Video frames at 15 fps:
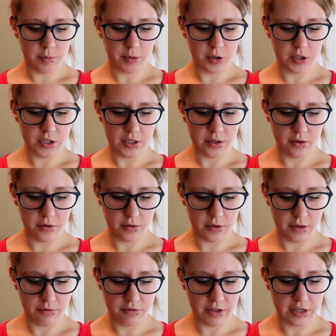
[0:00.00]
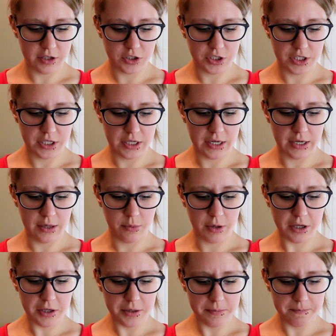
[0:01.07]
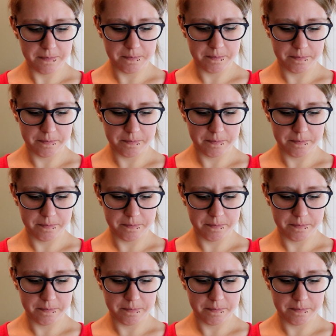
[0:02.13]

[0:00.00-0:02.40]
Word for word: particularly flashy in any way.